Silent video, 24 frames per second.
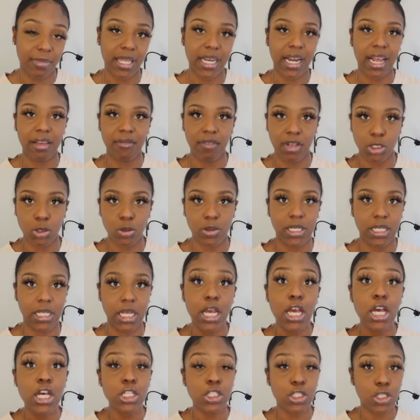Then I
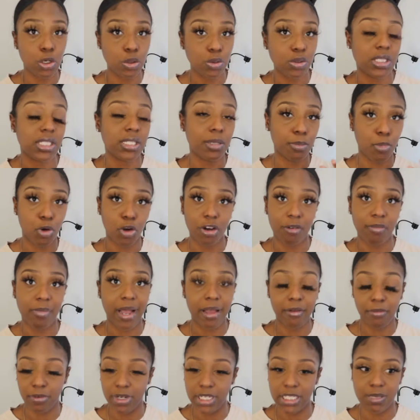eventually told some more of
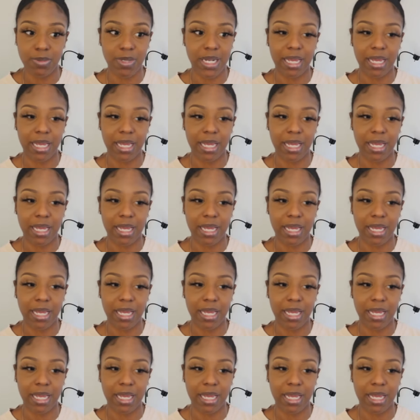my friends,